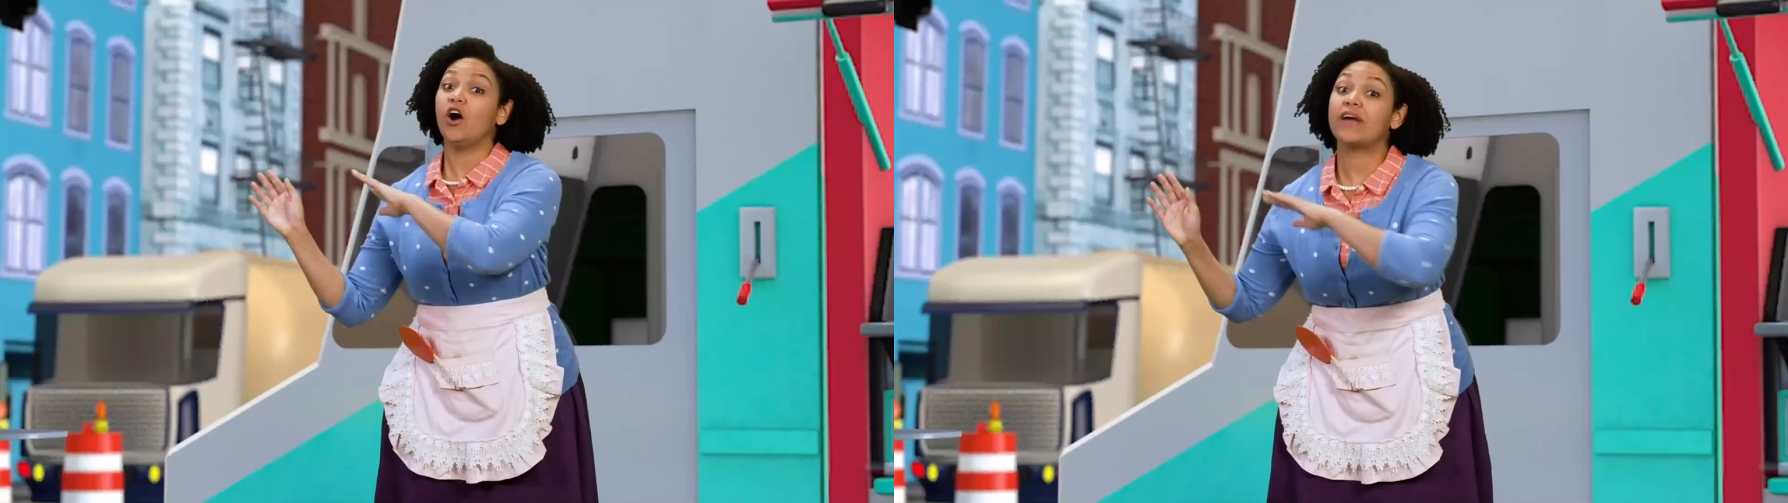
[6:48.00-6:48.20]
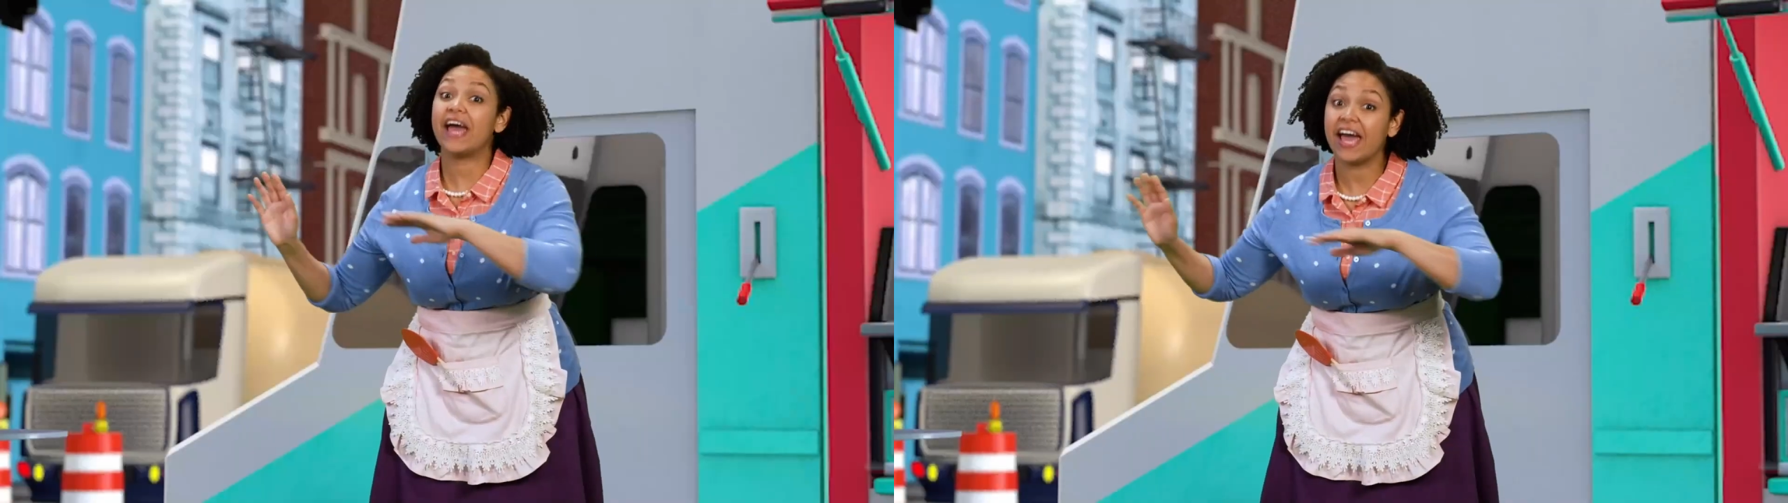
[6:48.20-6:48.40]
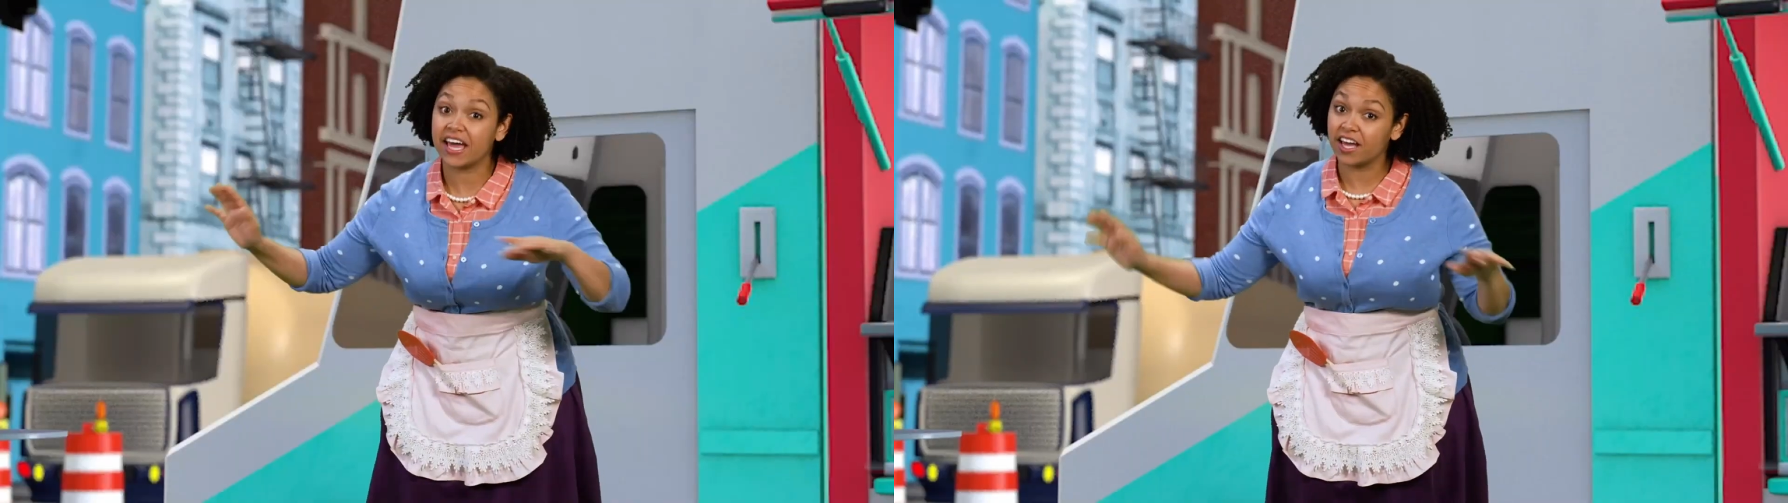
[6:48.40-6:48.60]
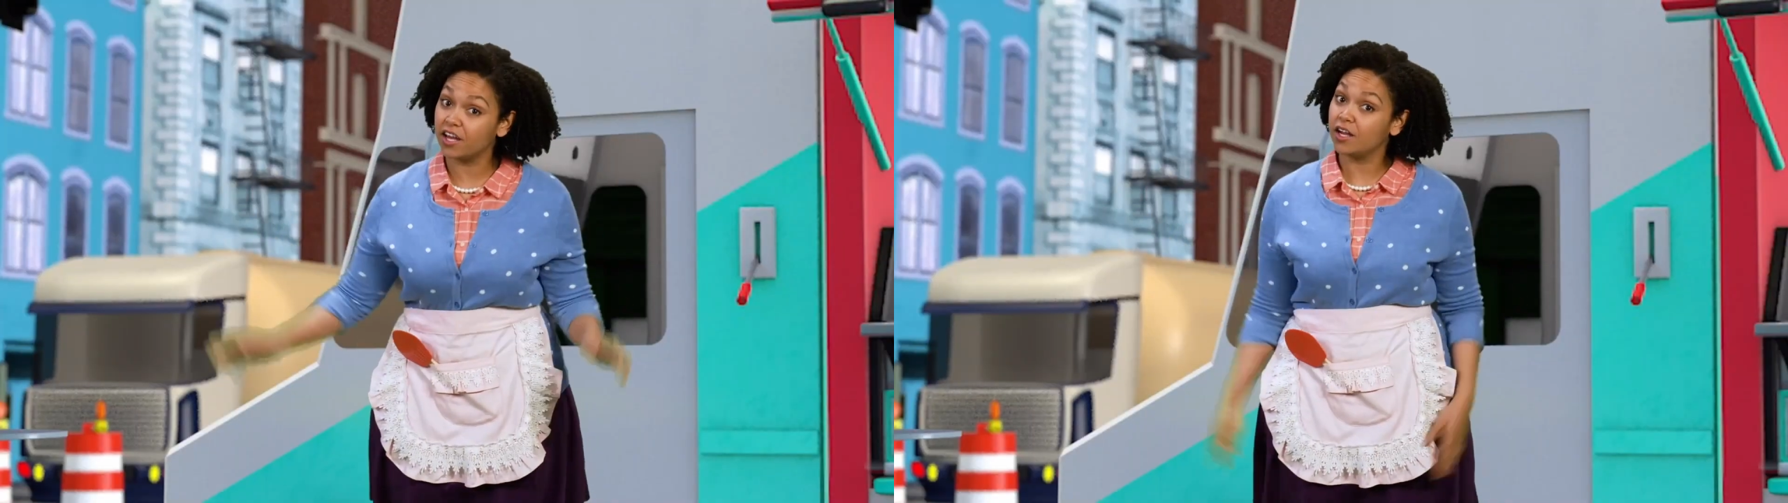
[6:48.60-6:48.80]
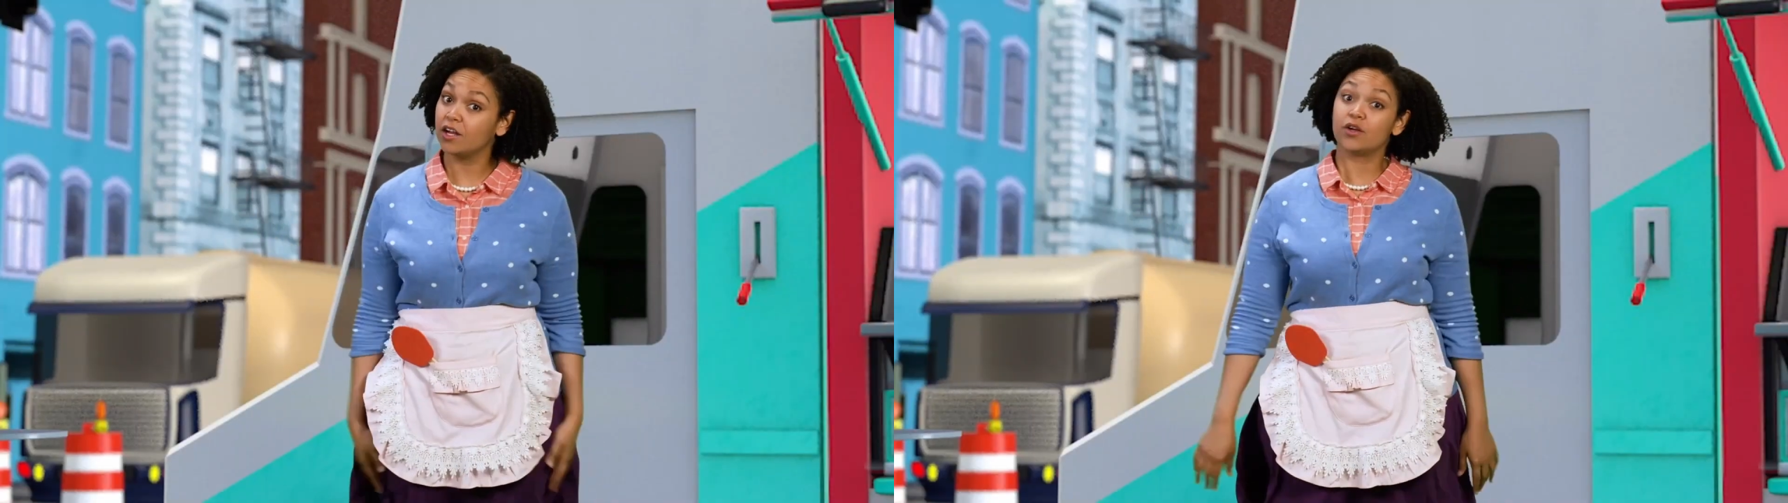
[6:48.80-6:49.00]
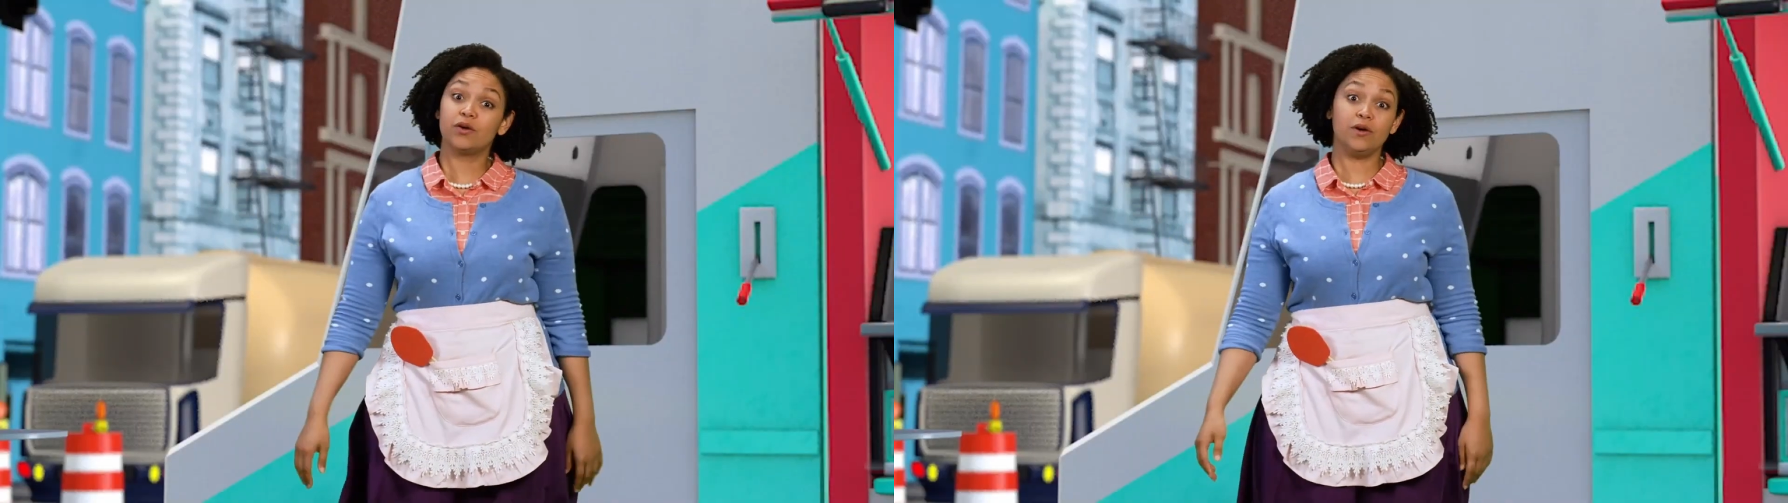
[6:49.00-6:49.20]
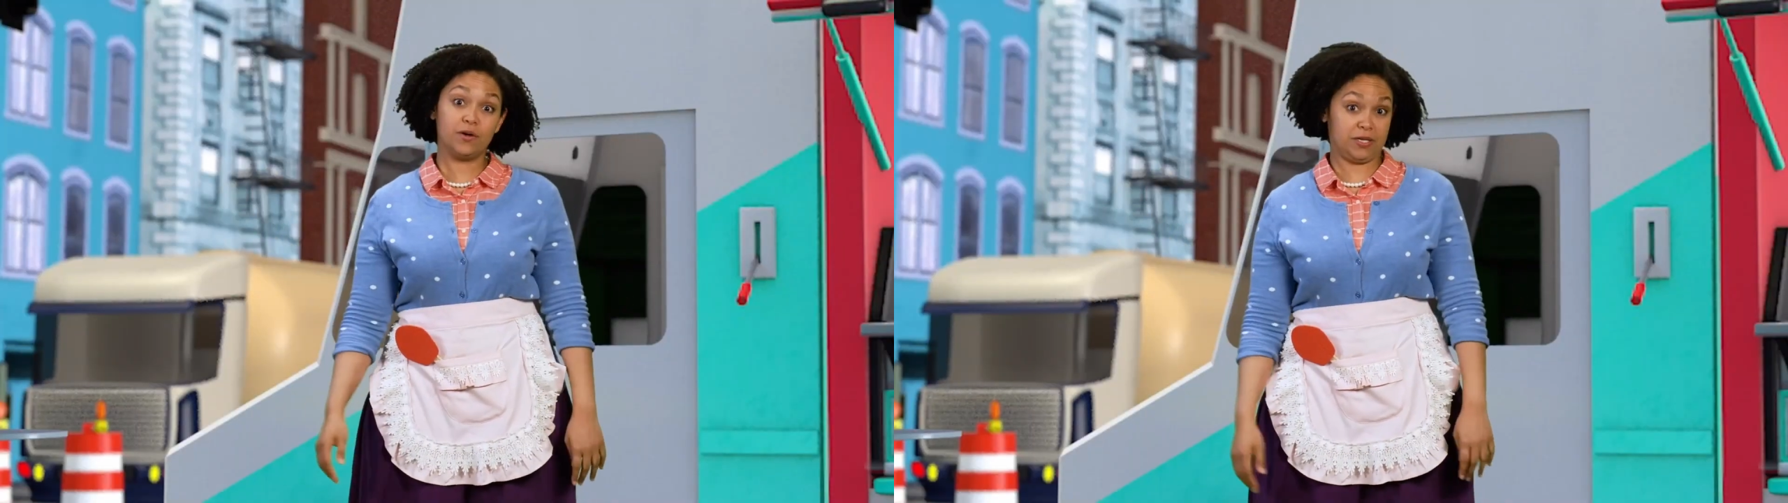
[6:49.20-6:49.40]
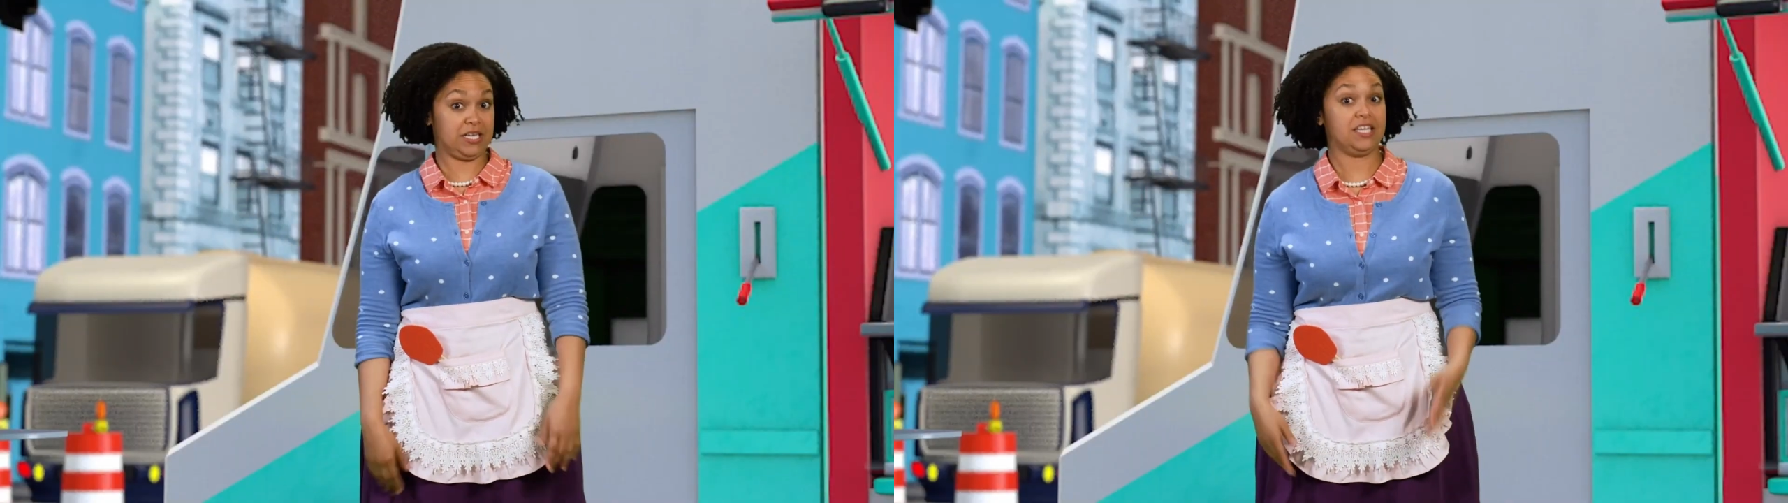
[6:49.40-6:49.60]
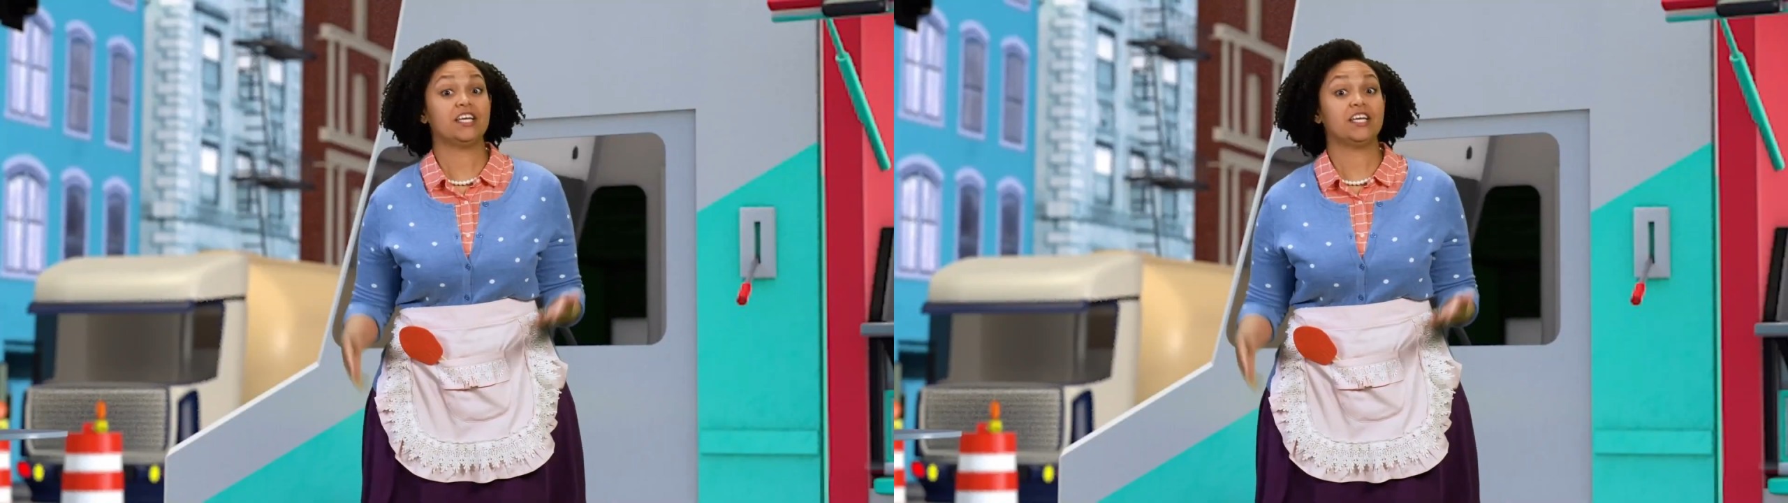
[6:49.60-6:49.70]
Okay. Whew.